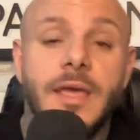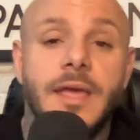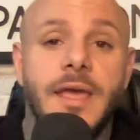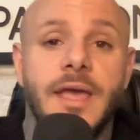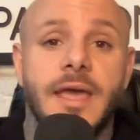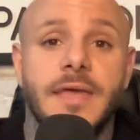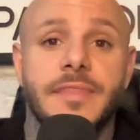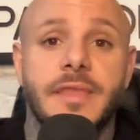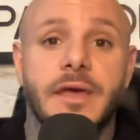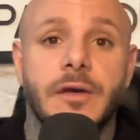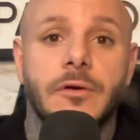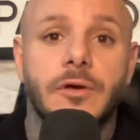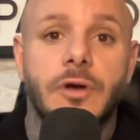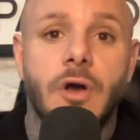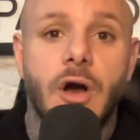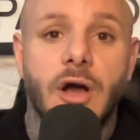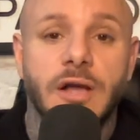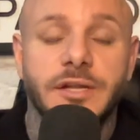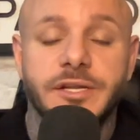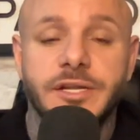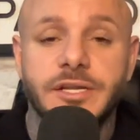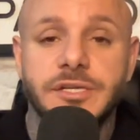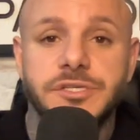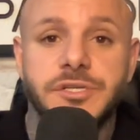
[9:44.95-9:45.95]
and their
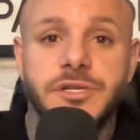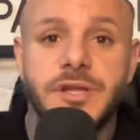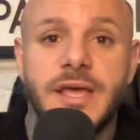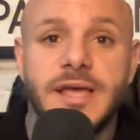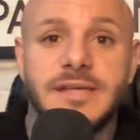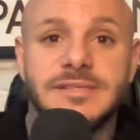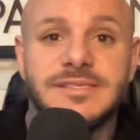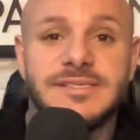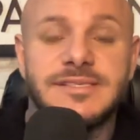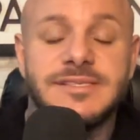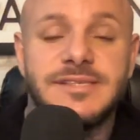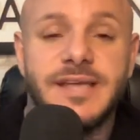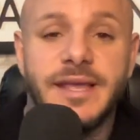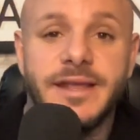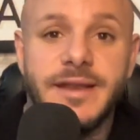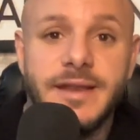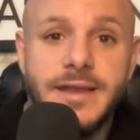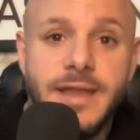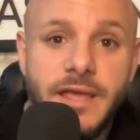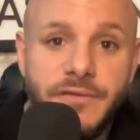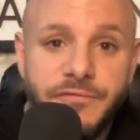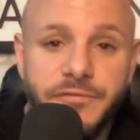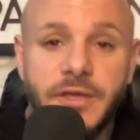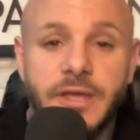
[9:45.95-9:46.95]
cognition has
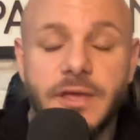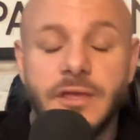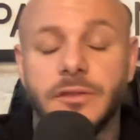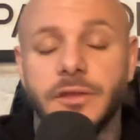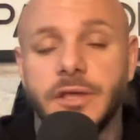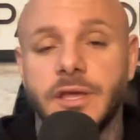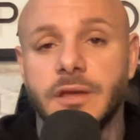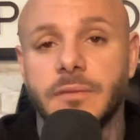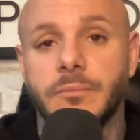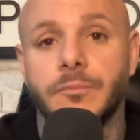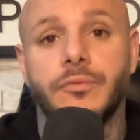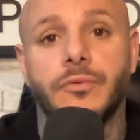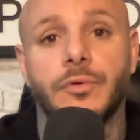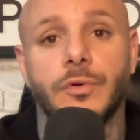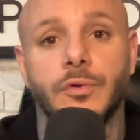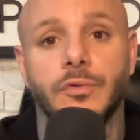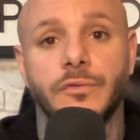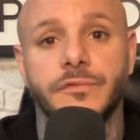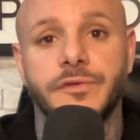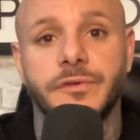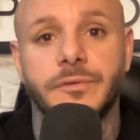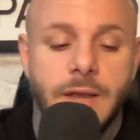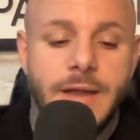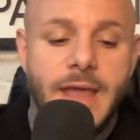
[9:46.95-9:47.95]
significantly
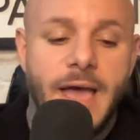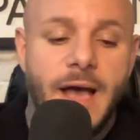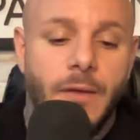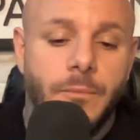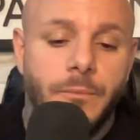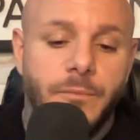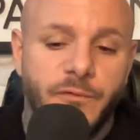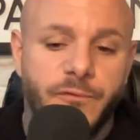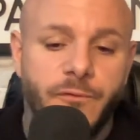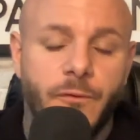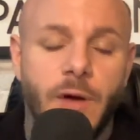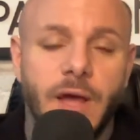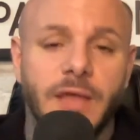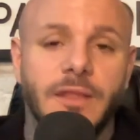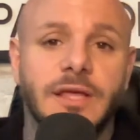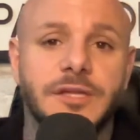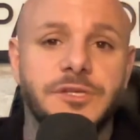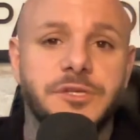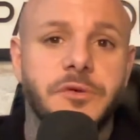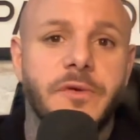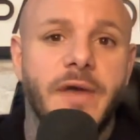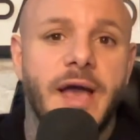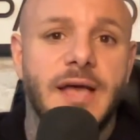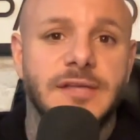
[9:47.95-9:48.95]
improved. Now, before I let
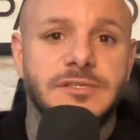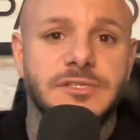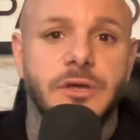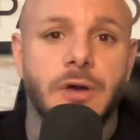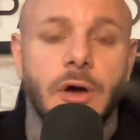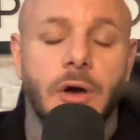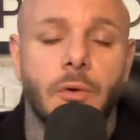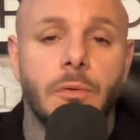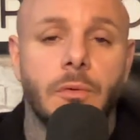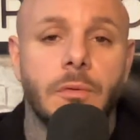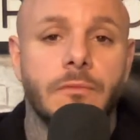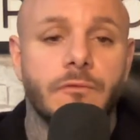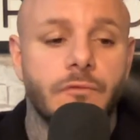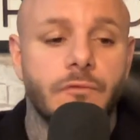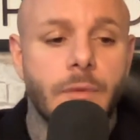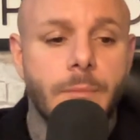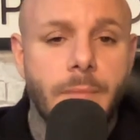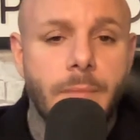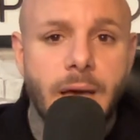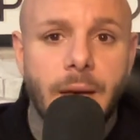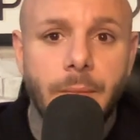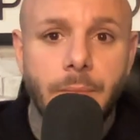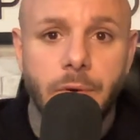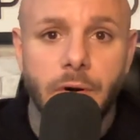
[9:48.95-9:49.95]
you guys go,
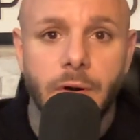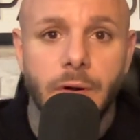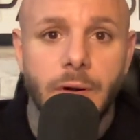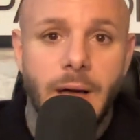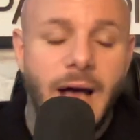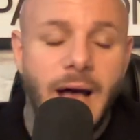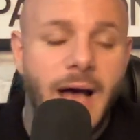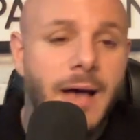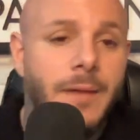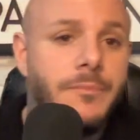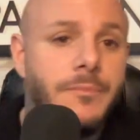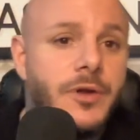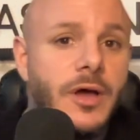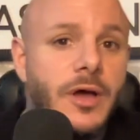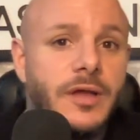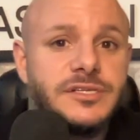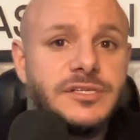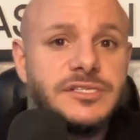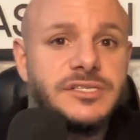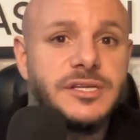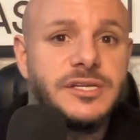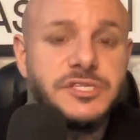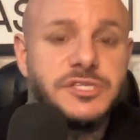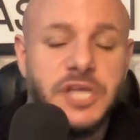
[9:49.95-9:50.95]
remember, I'm not
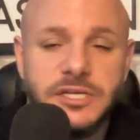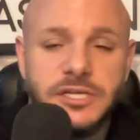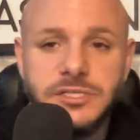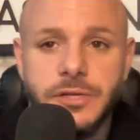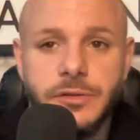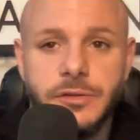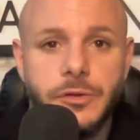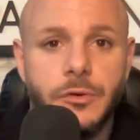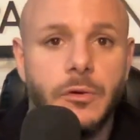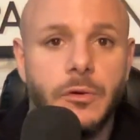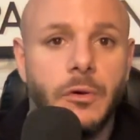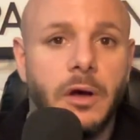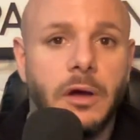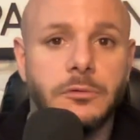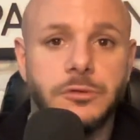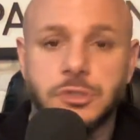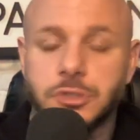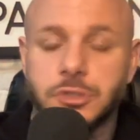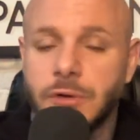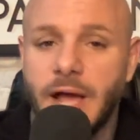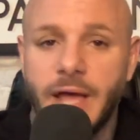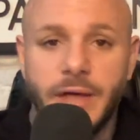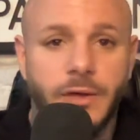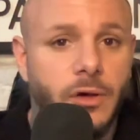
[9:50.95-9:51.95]
suggesting you go out and
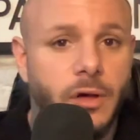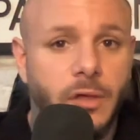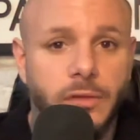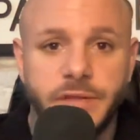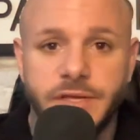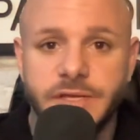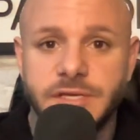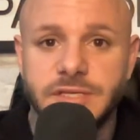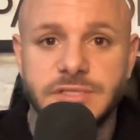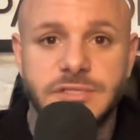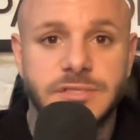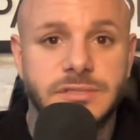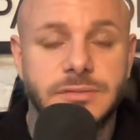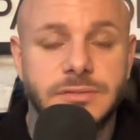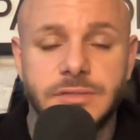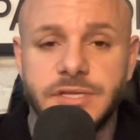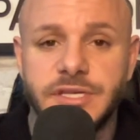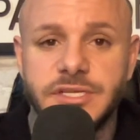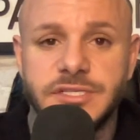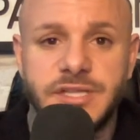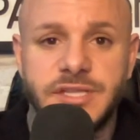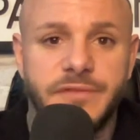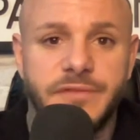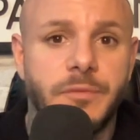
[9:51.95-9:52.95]
try all these
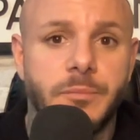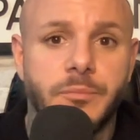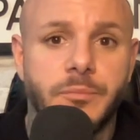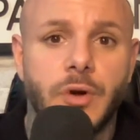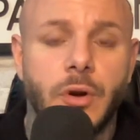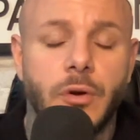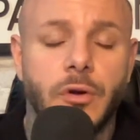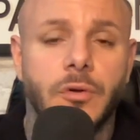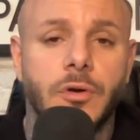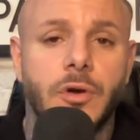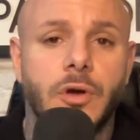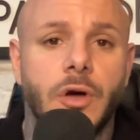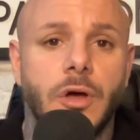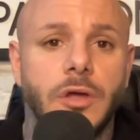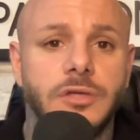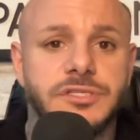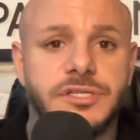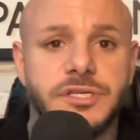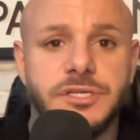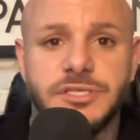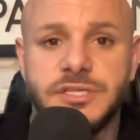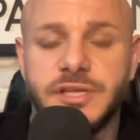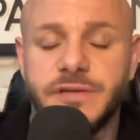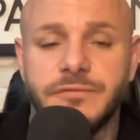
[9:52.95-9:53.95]
different protocols,
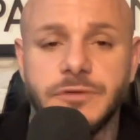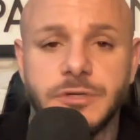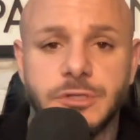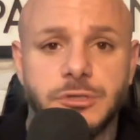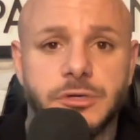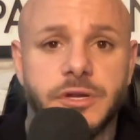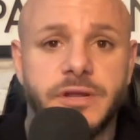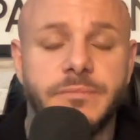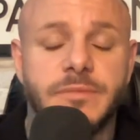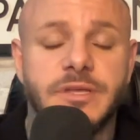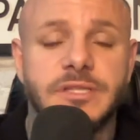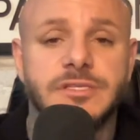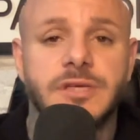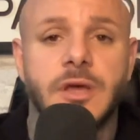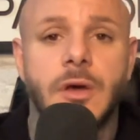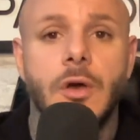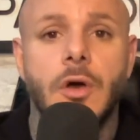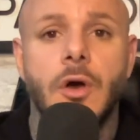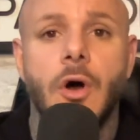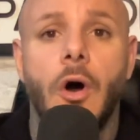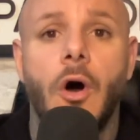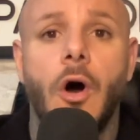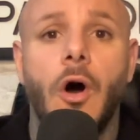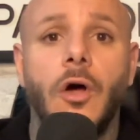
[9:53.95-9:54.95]
these different treatments.
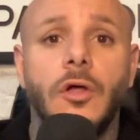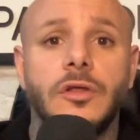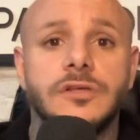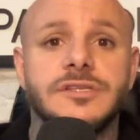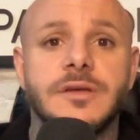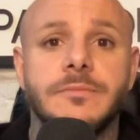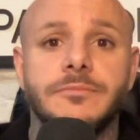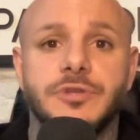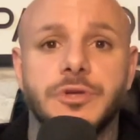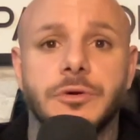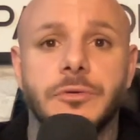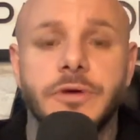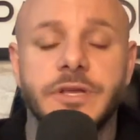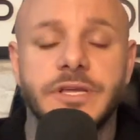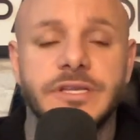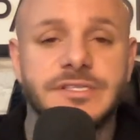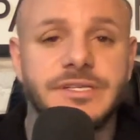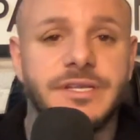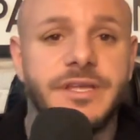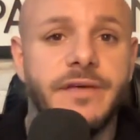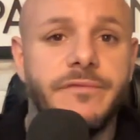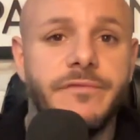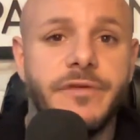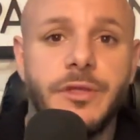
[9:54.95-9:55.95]
All I'm doing is
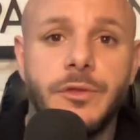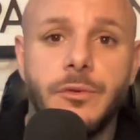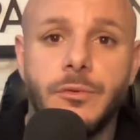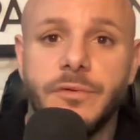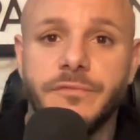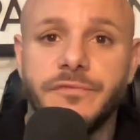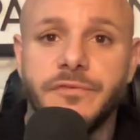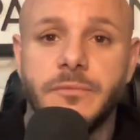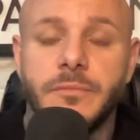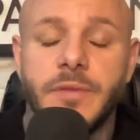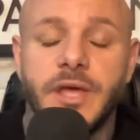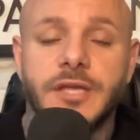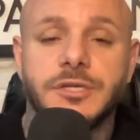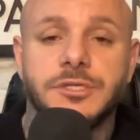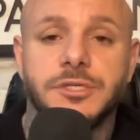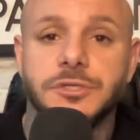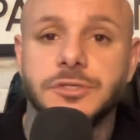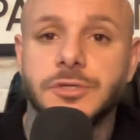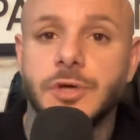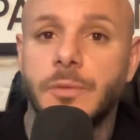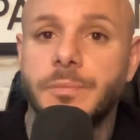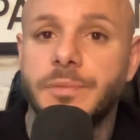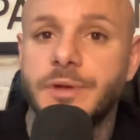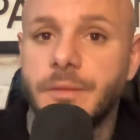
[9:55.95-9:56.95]
giving you information
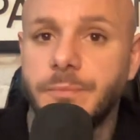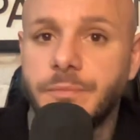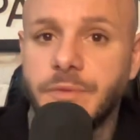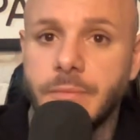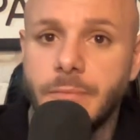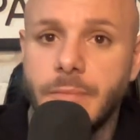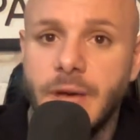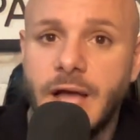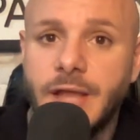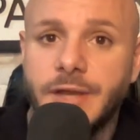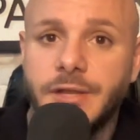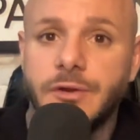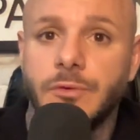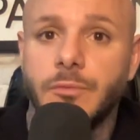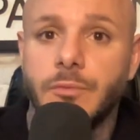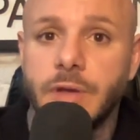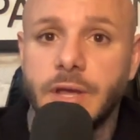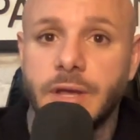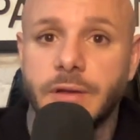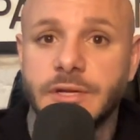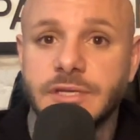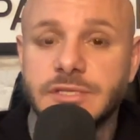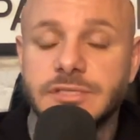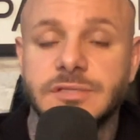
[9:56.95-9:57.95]
to open up your mind and
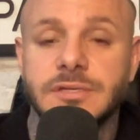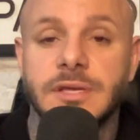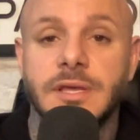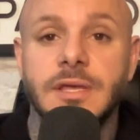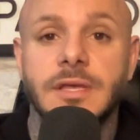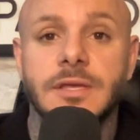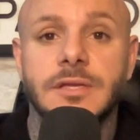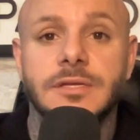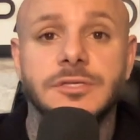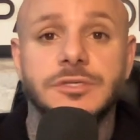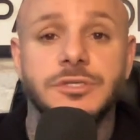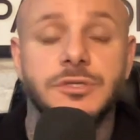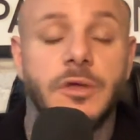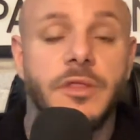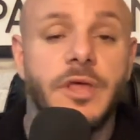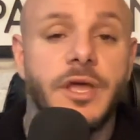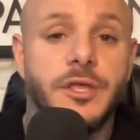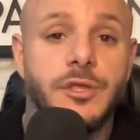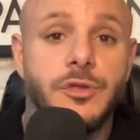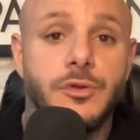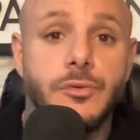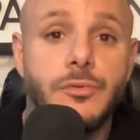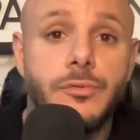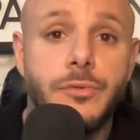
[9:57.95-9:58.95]
awareness so that
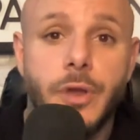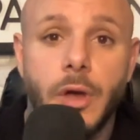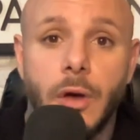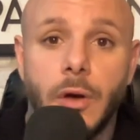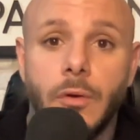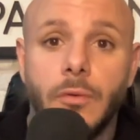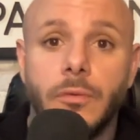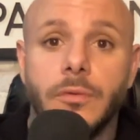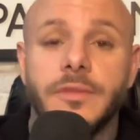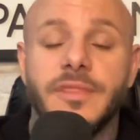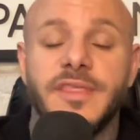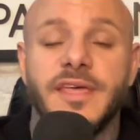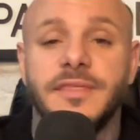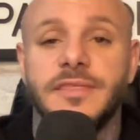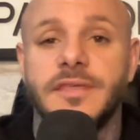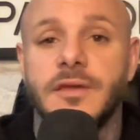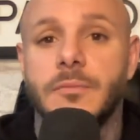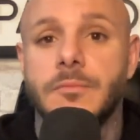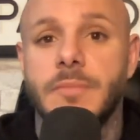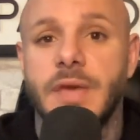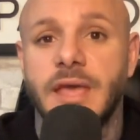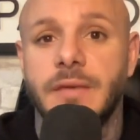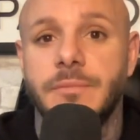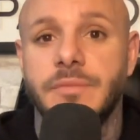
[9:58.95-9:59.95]
you know that there
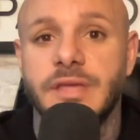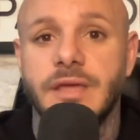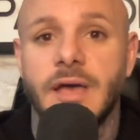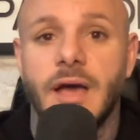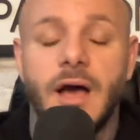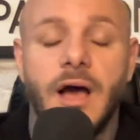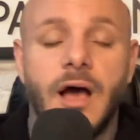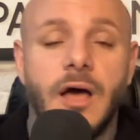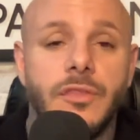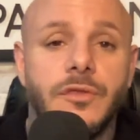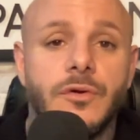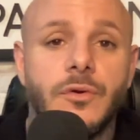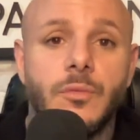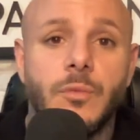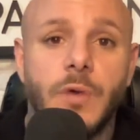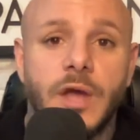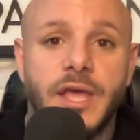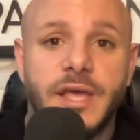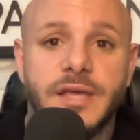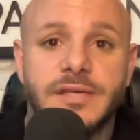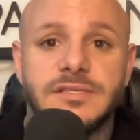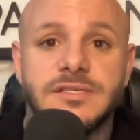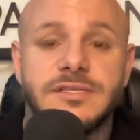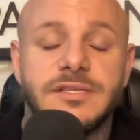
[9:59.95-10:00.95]
may be other
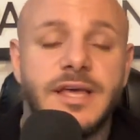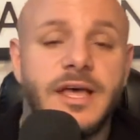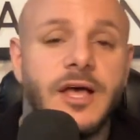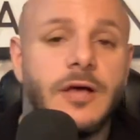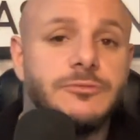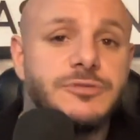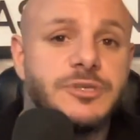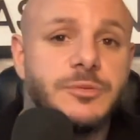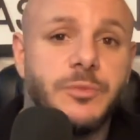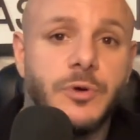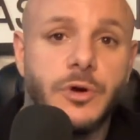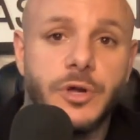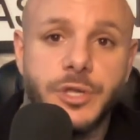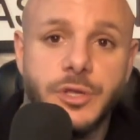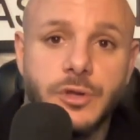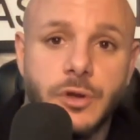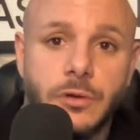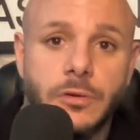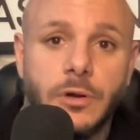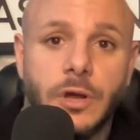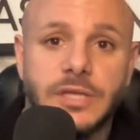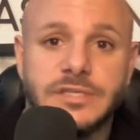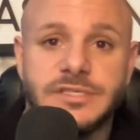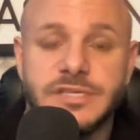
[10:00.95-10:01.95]
ways to help support
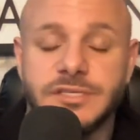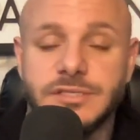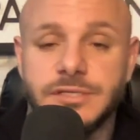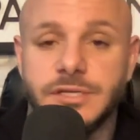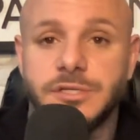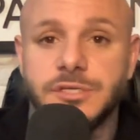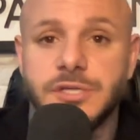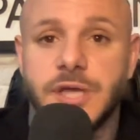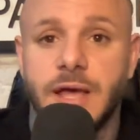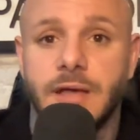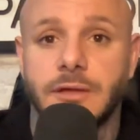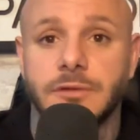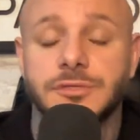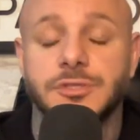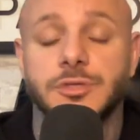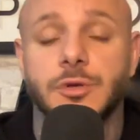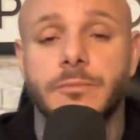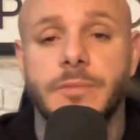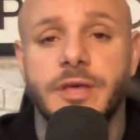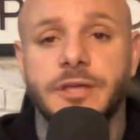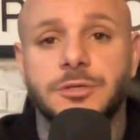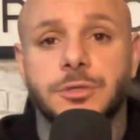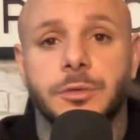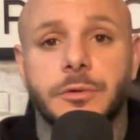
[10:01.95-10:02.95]
your autistic child. So
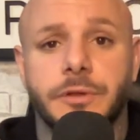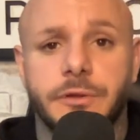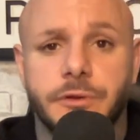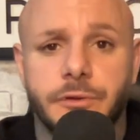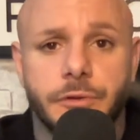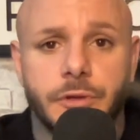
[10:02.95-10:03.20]
make sure you do